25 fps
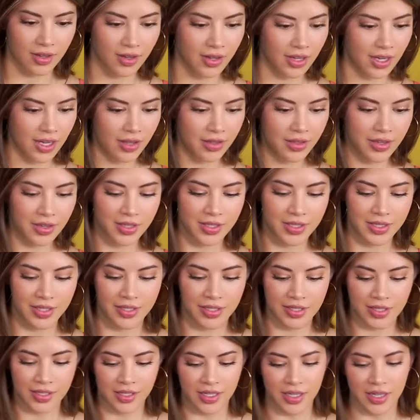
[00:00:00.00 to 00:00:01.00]
Okay, I think this
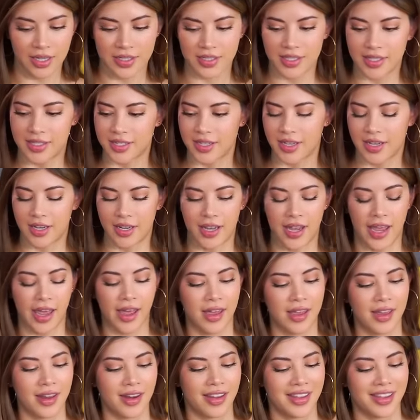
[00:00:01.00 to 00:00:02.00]
is as done as it's gonna
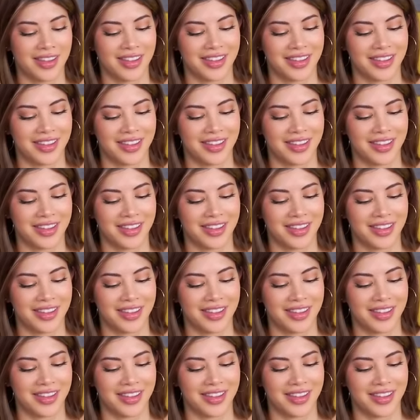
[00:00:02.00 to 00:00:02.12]
get.